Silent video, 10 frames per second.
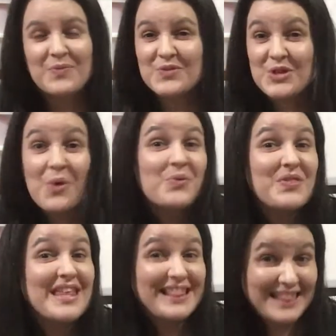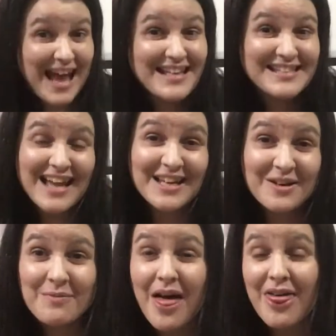so the last
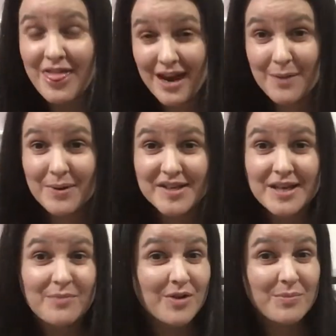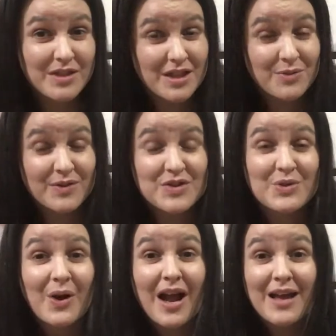item that I picked up from the thrift
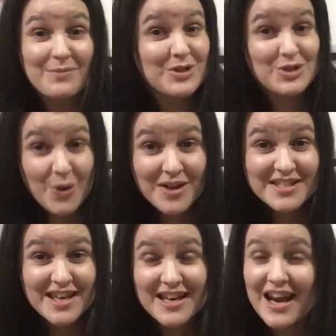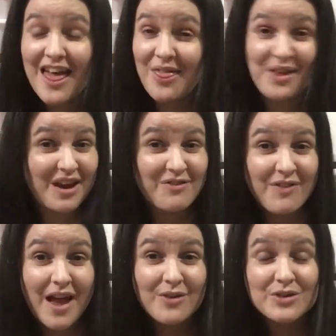store, I'm so excited that I
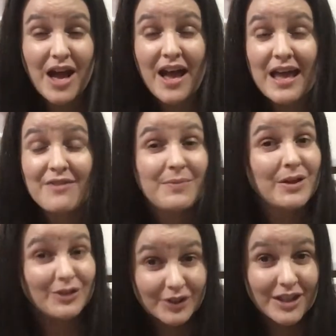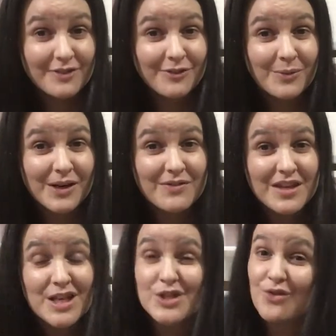found. I have been looking for one of
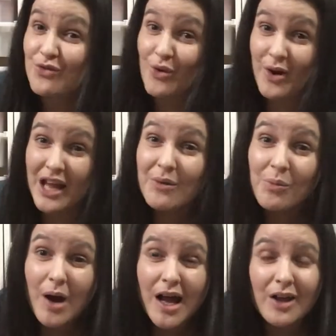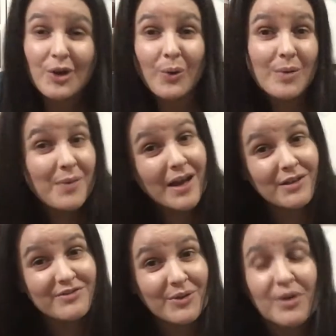these for a while, going back
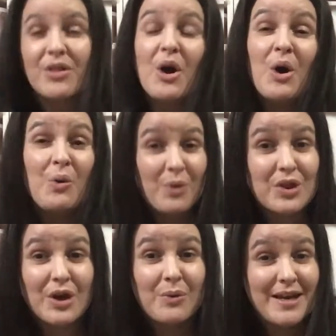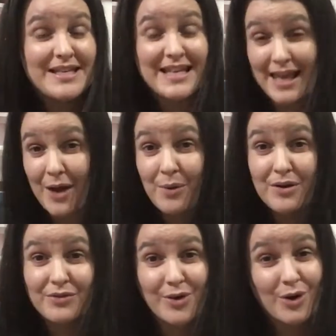and forth whether I wanted to get one
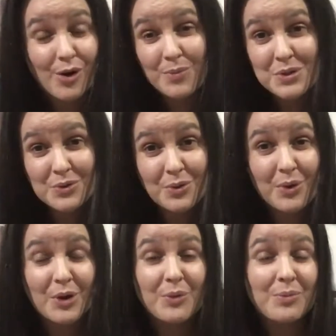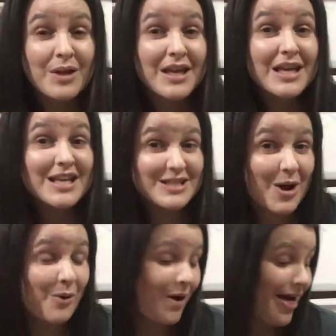for a homeschool room.
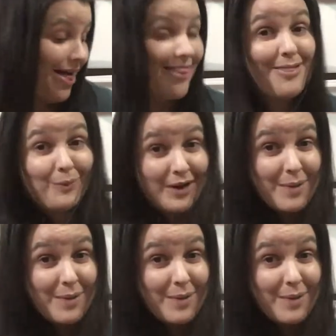So what I